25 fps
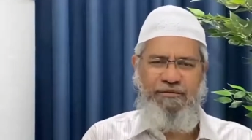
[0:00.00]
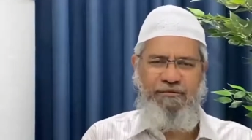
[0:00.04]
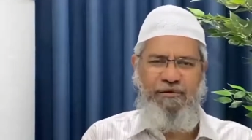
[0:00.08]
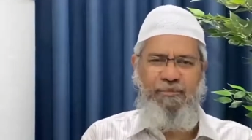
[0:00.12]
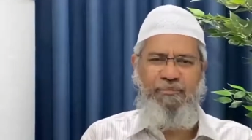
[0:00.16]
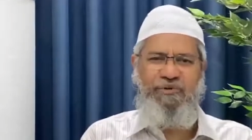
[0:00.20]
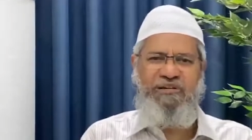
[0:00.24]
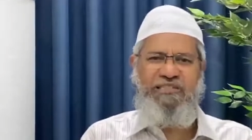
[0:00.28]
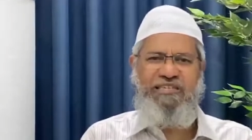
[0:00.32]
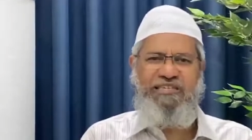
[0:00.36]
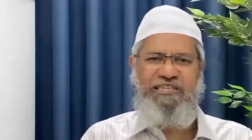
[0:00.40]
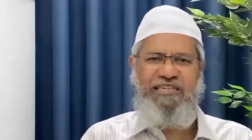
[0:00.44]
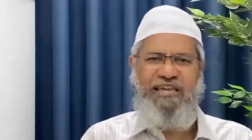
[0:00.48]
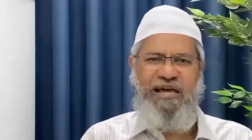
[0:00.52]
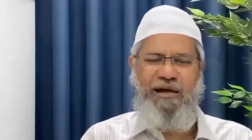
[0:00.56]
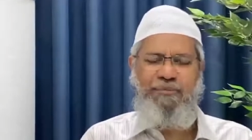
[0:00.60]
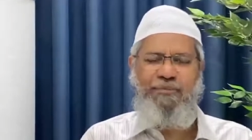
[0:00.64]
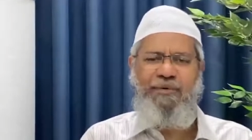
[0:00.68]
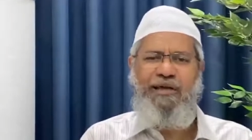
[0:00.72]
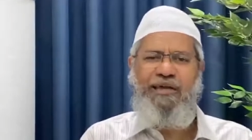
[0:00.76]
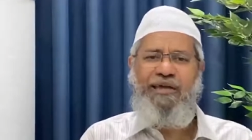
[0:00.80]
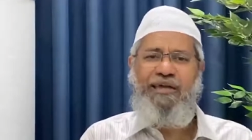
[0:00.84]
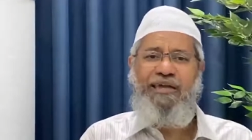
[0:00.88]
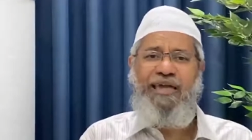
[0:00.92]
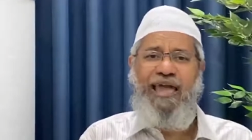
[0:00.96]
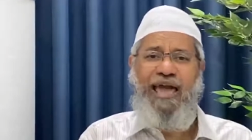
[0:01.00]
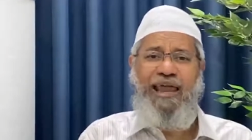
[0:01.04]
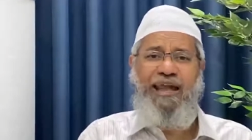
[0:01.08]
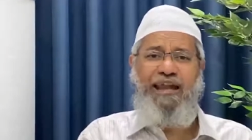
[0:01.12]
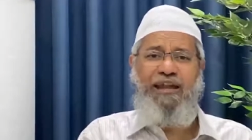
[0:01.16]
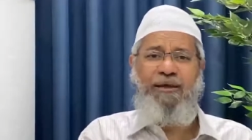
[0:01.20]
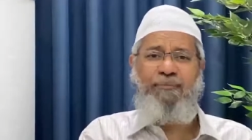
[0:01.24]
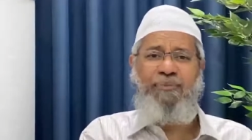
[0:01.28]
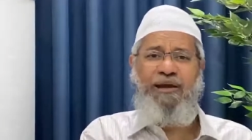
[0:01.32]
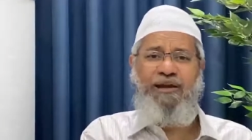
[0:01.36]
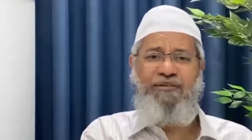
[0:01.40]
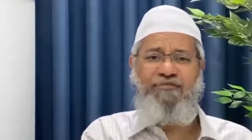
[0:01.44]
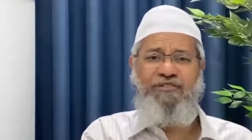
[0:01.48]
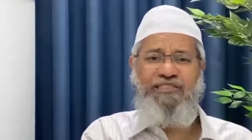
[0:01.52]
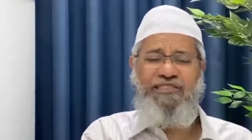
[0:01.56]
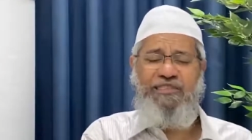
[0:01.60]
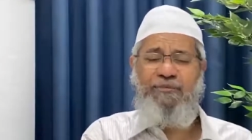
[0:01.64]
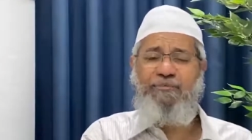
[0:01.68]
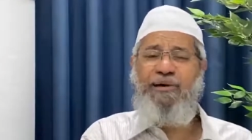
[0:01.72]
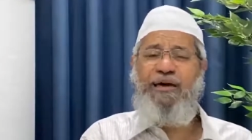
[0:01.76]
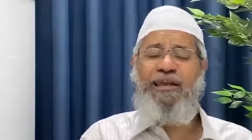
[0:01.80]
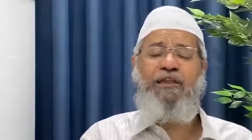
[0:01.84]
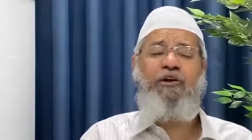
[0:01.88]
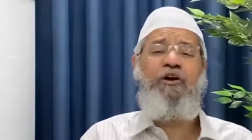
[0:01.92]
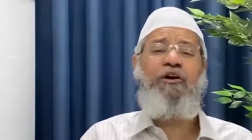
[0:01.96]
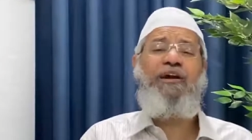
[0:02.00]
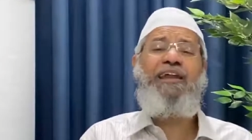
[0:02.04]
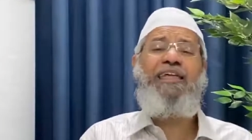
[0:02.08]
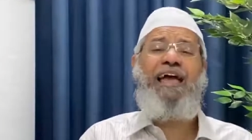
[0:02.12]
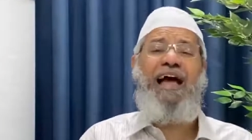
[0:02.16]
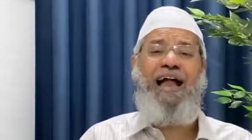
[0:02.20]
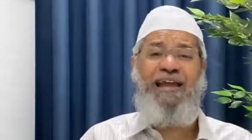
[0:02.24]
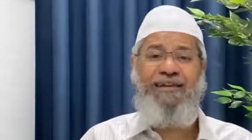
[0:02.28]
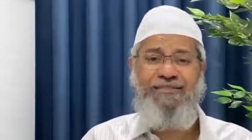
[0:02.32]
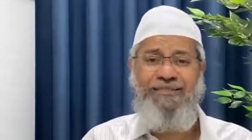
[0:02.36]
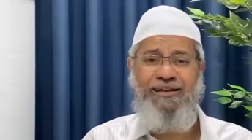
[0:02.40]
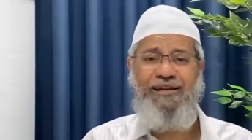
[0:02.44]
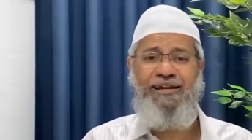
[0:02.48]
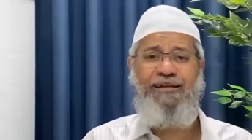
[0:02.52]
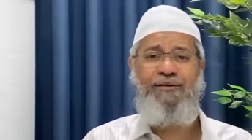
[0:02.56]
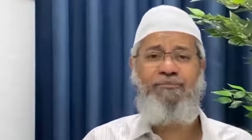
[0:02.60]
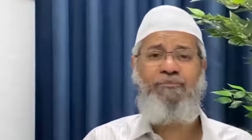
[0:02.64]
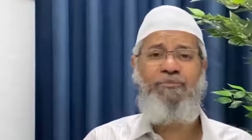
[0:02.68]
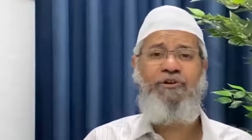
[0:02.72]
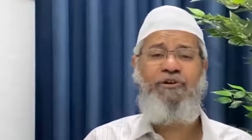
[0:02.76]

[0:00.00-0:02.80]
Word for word: Brother Muhammad Hijab, he had a debate with him and I already answered